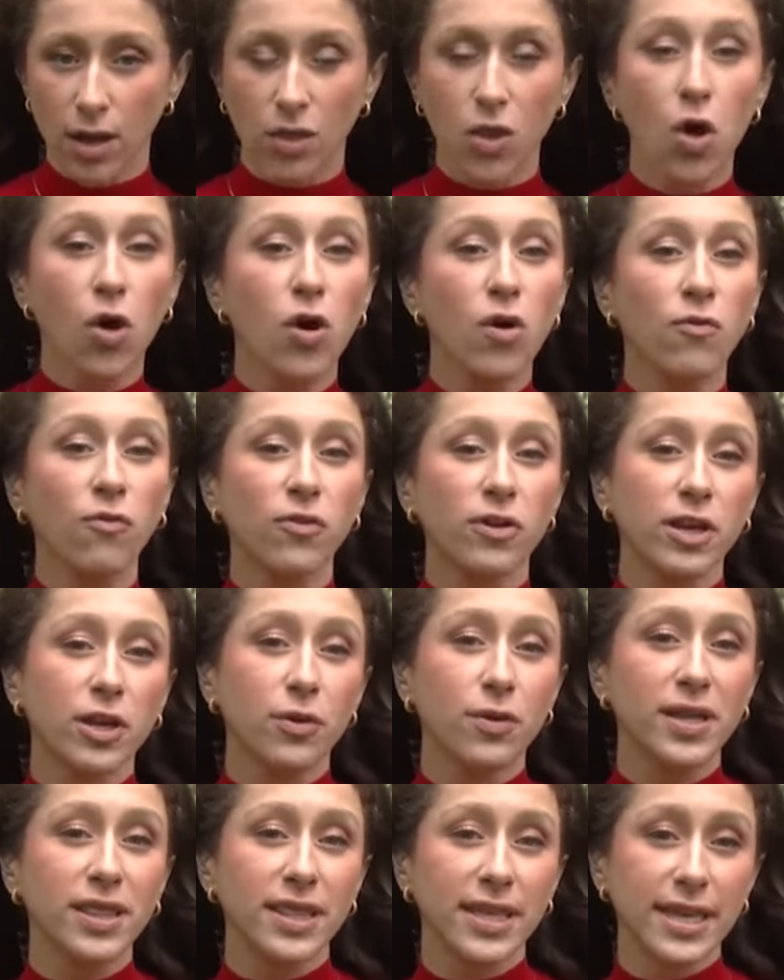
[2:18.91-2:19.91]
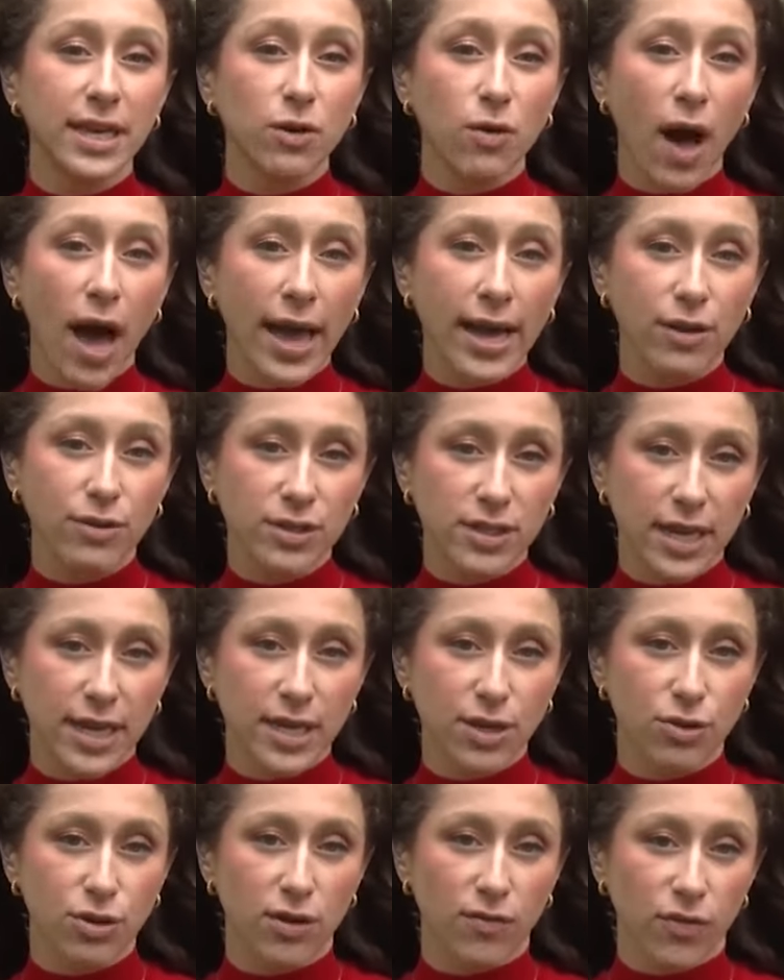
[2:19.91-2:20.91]
Local for you at The Ohio
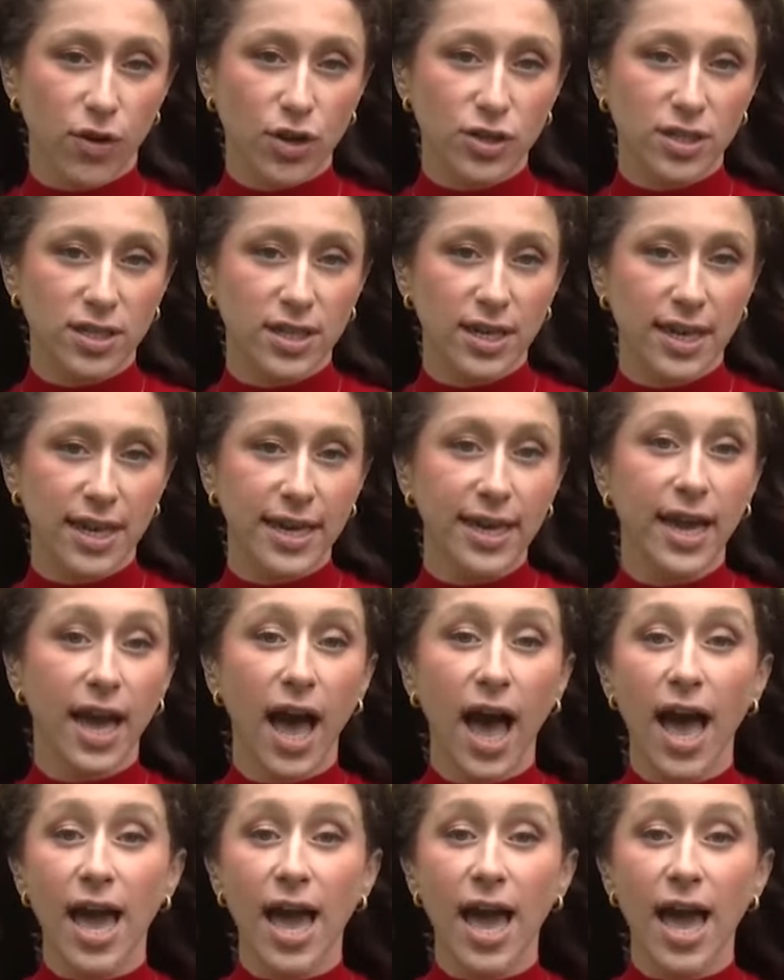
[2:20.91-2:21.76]
State University,